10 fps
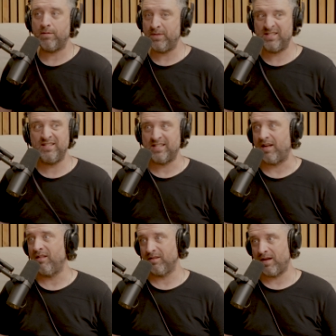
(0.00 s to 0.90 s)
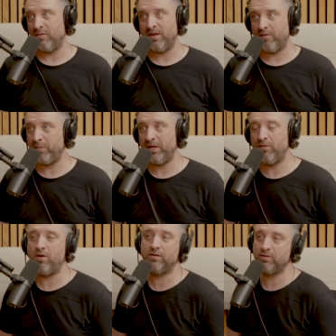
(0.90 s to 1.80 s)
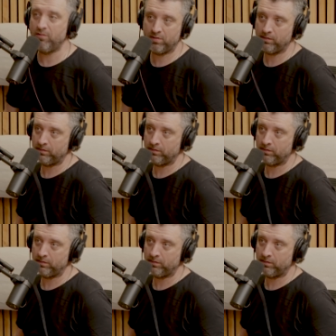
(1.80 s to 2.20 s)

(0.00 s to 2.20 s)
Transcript: it's exactly like that. I would never be nude on a scooter.